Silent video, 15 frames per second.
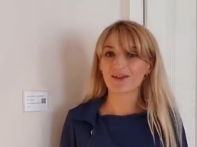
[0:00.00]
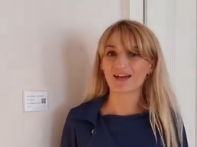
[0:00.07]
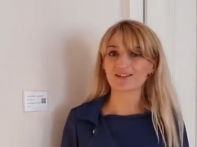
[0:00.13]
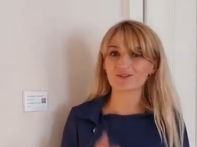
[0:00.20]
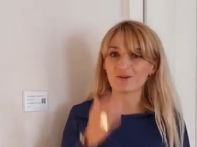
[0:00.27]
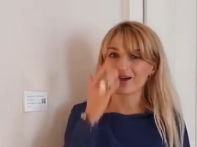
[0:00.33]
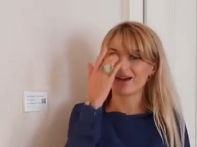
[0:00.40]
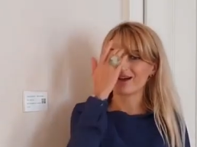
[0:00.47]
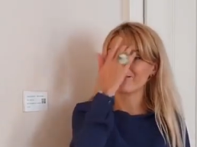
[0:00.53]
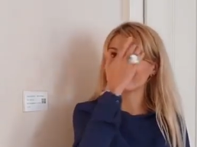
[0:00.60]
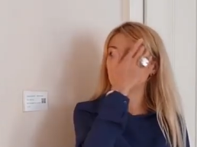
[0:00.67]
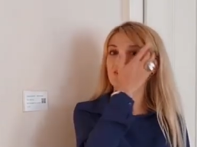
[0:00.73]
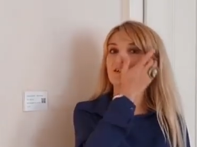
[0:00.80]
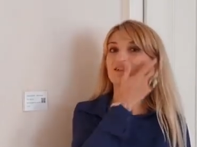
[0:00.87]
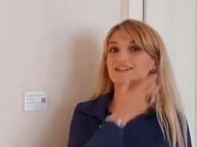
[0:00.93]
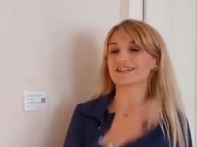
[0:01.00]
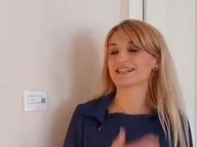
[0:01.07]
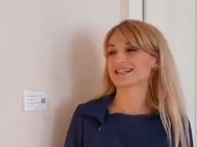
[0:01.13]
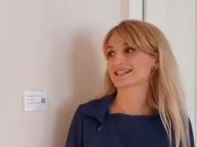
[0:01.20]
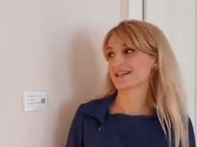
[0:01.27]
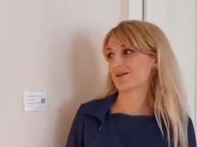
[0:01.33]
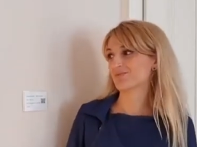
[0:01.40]
and you have an
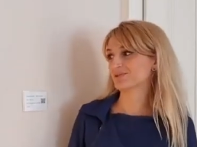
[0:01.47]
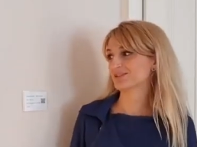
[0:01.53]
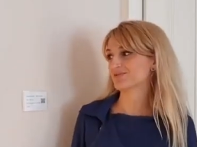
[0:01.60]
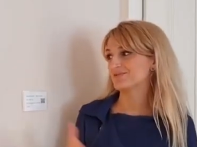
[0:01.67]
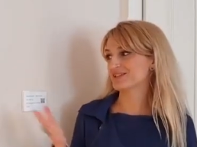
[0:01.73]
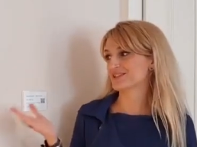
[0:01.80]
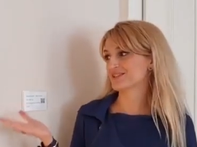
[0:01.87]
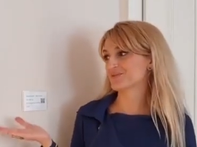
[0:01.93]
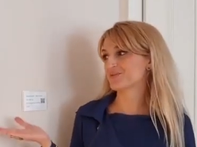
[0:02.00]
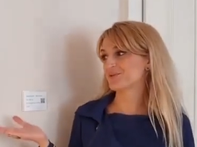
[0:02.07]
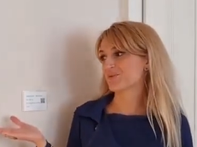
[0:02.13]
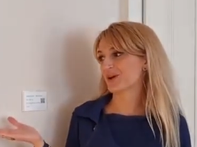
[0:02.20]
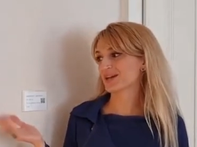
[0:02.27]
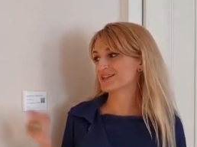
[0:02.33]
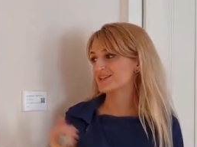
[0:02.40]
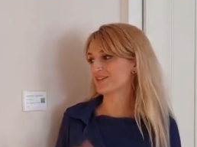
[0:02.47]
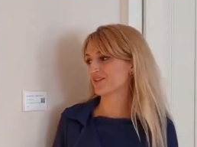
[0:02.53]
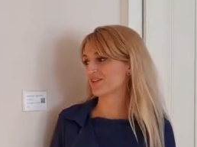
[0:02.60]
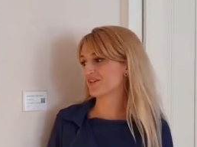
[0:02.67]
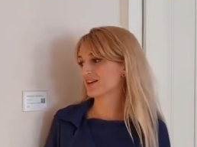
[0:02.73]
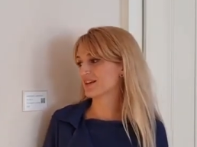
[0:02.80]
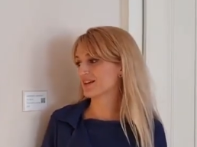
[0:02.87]
example of it right
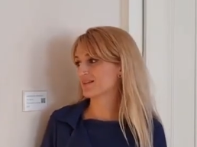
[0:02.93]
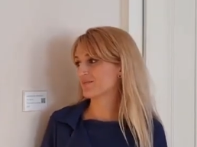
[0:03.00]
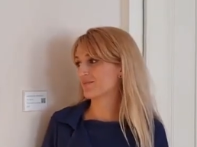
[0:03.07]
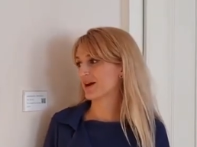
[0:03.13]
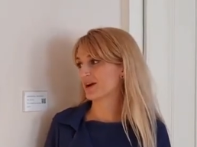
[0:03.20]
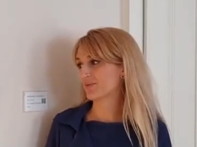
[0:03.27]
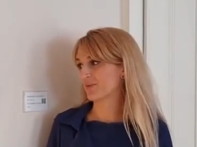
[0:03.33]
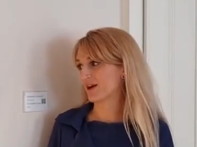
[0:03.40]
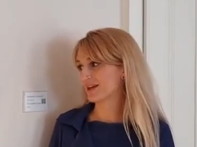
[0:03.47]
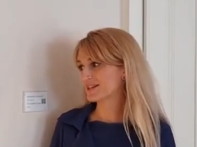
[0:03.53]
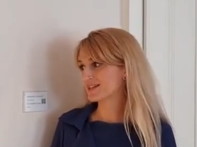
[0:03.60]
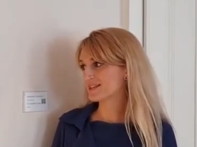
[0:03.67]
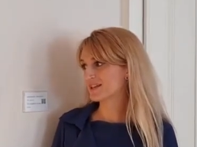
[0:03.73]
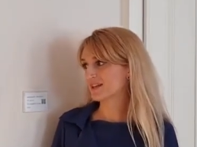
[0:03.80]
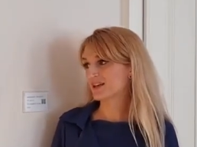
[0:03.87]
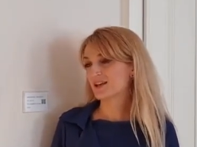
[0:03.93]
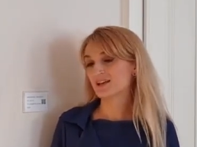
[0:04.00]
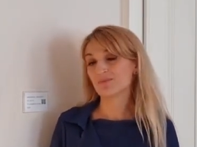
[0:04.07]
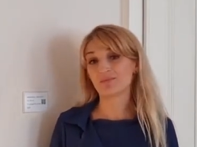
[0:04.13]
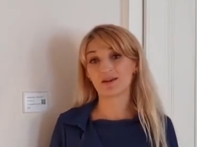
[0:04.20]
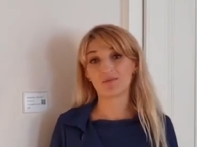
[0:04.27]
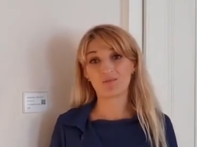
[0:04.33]
here in my right,
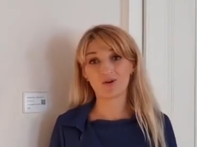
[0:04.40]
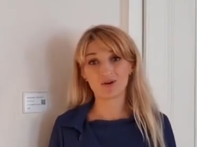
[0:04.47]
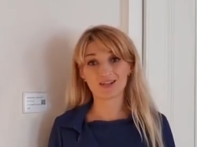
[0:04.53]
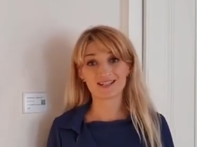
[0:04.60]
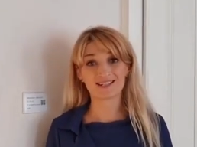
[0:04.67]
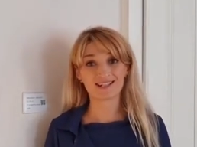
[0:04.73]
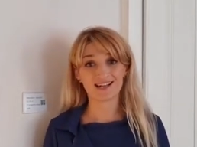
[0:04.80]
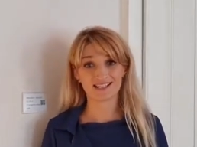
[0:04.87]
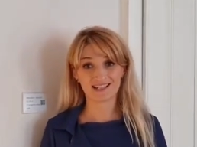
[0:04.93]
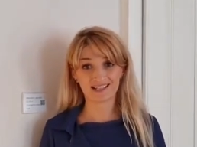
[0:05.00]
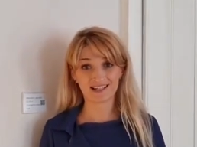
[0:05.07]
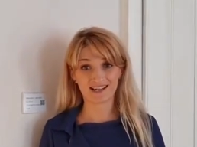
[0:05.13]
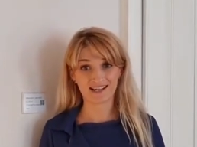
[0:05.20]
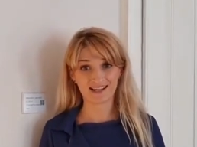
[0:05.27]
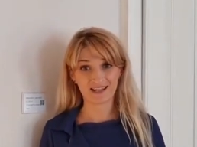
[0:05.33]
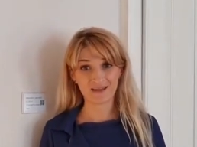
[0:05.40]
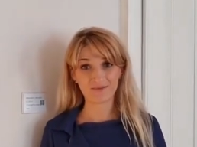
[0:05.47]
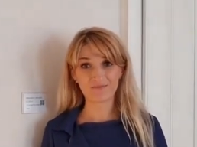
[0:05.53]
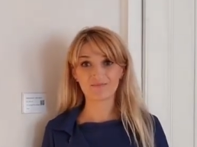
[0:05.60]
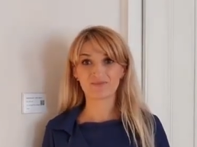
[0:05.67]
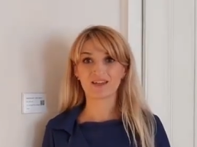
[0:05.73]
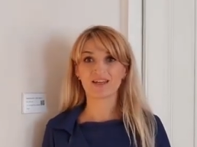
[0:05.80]
mnemonics Arakale,
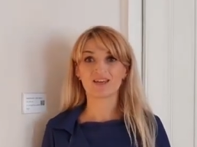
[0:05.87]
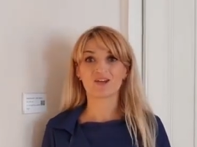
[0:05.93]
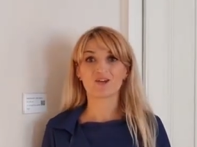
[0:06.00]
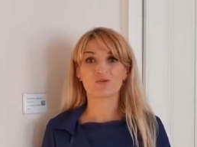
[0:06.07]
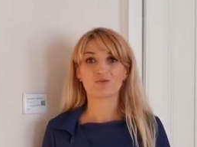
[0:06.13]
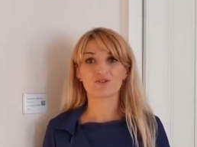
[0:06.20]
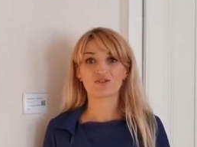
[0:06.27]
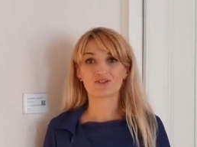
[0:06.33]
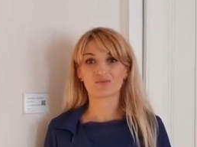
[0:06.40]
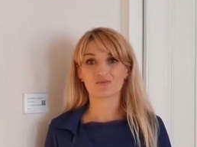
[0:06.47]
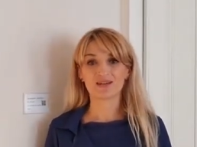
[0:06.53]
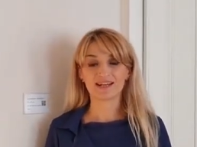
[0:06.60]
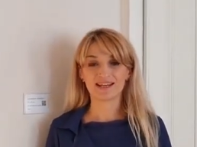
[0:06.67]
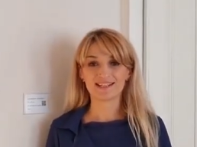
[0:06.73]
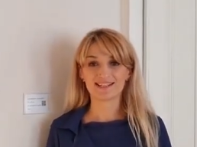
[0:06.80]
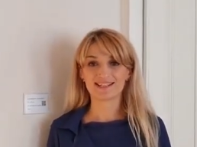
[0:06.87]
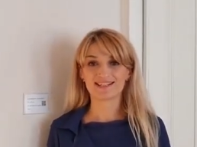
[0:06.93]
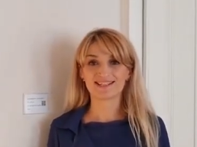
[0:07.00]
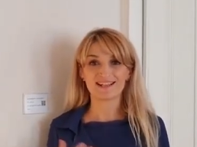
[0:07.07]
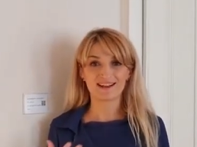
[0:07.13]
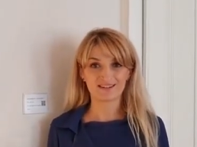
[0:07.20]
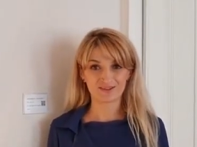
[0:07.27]
which is related
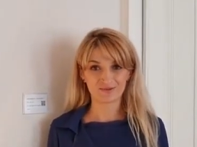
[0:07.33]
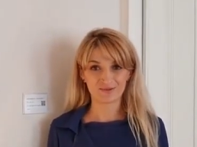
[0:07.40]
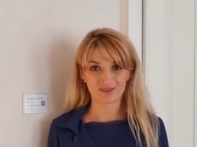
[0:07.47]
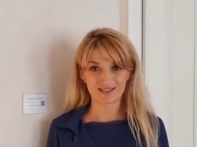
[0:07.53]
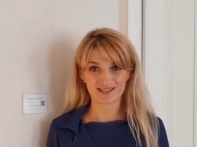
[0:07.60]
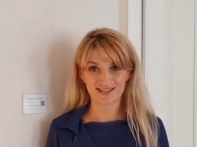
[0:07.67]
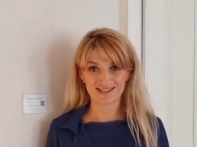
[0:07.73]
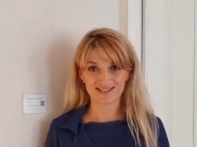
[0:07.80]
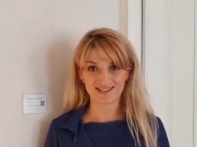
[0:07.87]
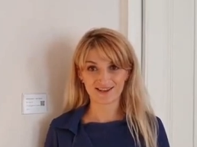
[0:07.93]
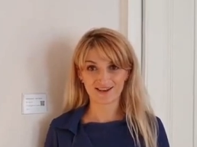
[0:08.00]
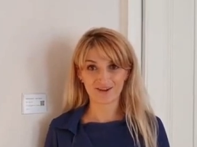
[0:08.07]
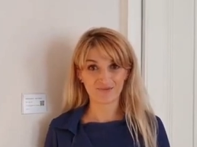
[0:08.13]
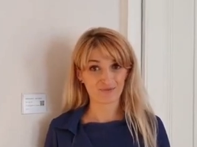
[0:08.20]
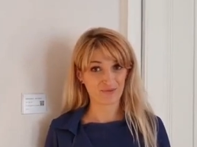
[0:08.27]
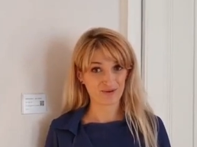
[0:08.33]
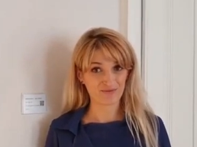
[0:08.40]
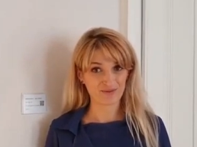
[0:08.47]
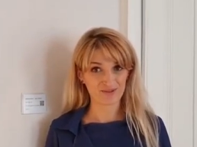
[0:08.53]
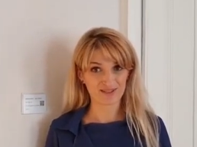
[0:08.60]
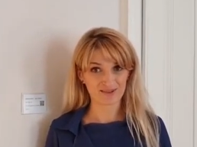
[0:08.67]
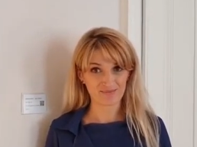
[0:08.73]
exactly to this idea of
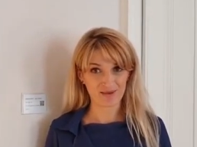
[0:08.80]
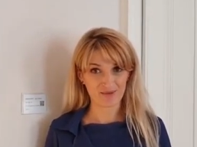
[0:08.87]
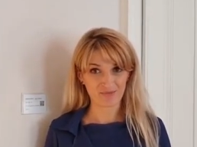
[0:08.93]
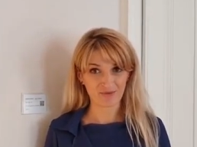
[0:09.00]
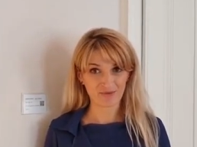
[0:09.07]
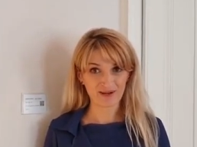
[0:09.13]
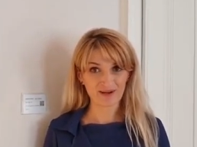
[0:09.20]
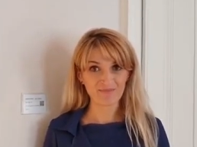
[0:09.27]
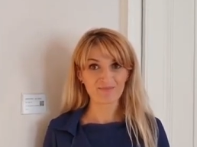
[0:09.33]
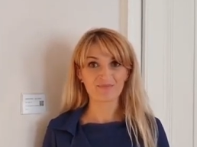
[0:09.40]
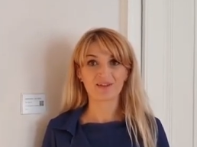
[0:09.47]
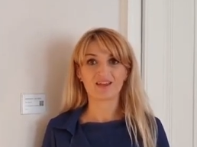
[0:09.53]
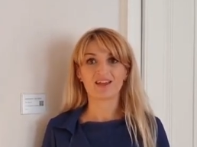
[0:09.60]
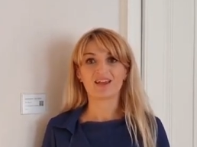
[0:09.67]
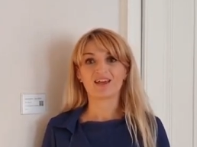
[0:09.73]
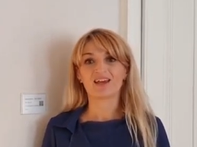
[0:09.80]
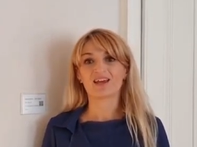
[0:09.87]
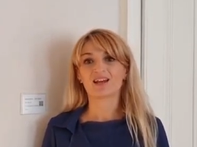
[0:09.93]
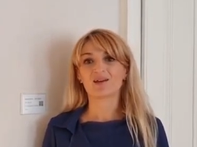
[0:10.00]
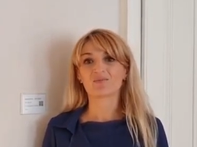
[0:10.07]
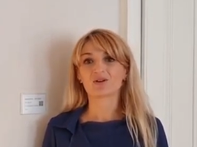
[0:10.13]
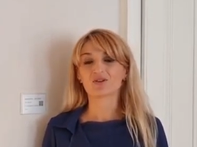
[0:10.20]
river's memory.
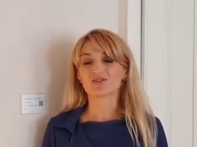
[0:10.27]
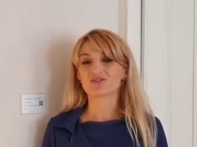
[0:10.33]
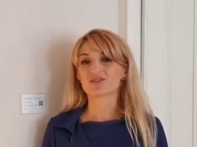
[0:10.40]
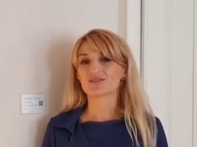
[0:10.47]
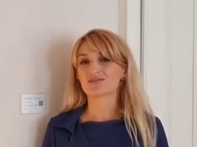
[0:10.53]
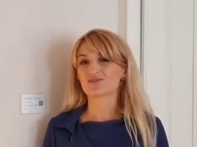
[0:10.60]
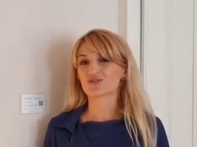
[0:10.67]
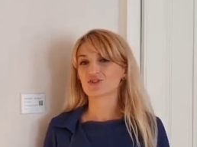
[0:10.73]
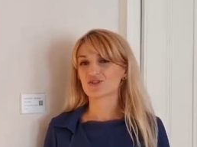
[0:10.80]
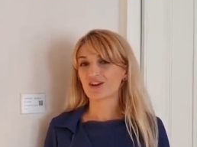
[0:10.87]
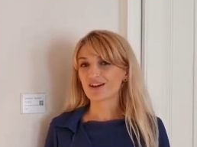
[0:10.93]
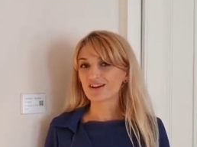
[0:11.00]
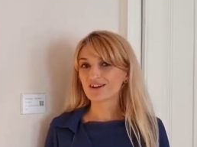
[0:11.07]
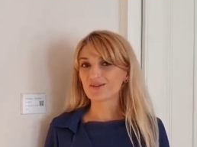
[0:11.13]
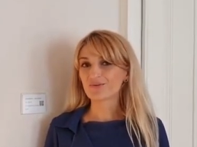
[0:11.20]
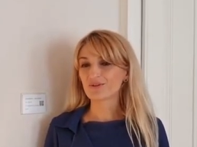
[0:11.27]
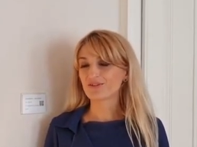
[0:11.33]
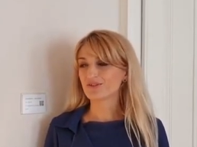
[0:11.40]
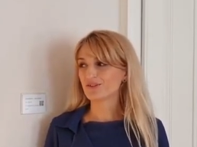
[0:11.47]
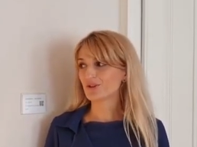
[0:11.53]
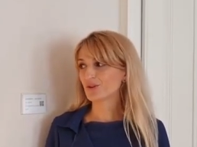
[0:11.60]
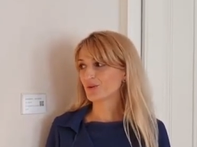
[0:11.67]
And I'm going to share
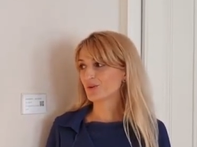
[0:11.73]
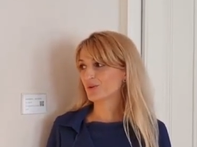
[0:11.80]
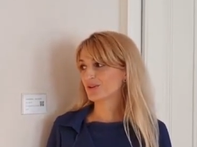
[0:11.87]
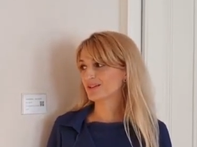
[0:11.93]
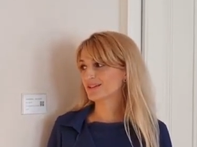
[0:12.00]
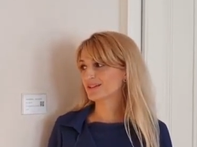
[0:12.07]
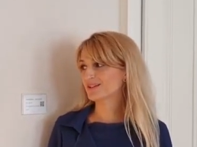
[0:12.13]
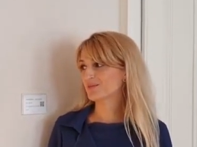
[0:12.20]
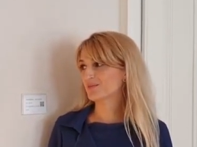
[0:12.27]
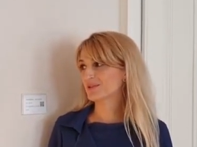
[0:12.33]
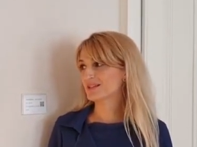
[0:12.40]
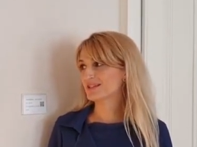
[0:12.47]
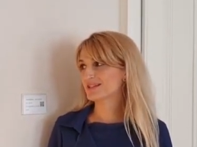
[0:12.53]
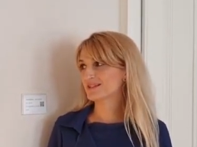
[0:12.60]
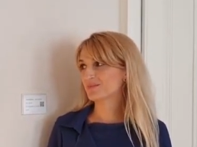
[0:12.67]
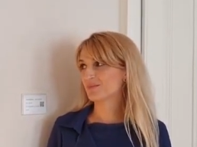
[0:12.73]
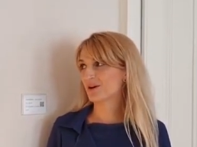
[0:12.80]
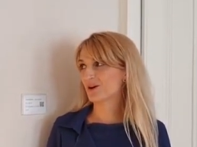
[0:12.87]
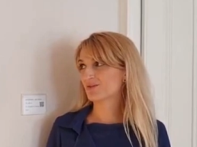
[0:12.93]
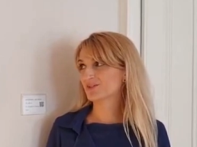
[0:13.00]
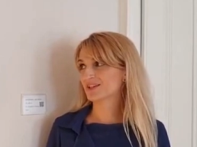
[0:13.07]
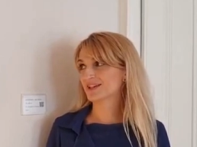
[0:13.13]
with you a little bit
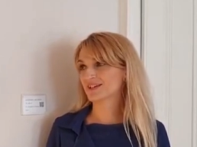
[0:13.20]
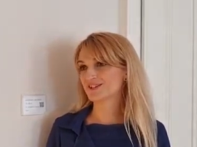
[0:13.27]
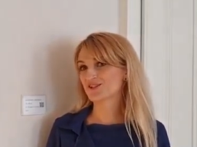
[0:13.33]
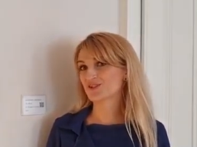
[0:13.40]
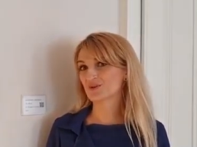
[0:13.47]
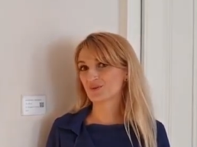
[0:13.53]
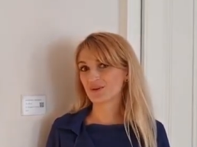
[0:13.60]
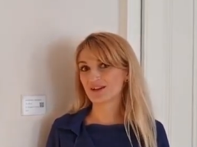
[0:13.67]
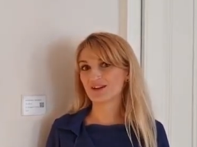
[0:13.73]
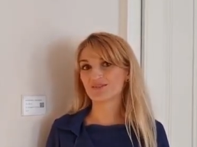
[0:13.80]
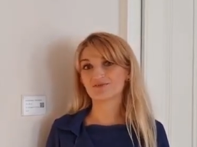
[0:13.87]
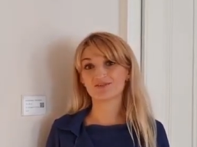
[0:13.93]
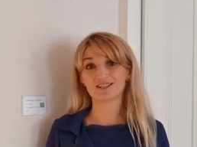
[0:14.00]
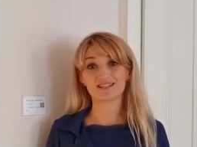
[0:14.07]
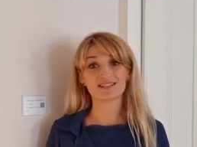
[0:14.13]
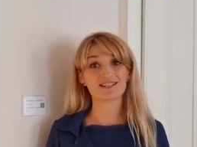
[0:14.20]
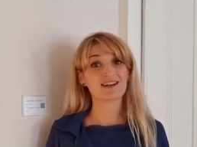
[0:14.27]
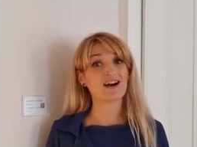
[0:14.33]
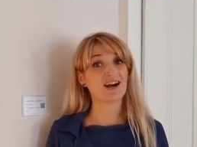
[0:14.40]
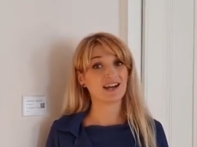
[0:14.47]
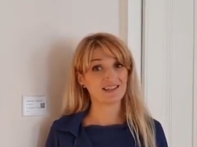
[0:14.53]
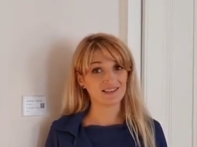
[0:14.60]
about the history of this
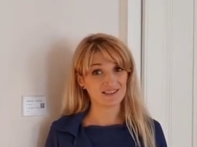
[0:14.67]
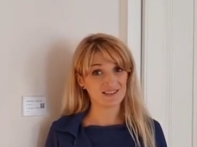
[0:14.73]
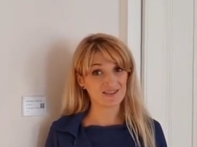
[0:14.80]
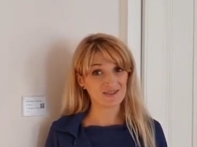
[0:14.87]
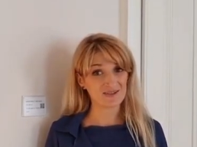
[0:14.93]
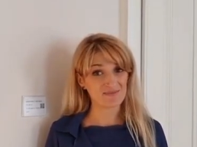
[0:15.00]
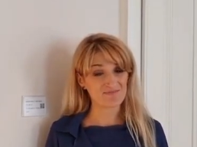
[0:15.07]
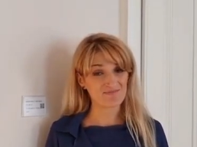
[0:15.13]
island.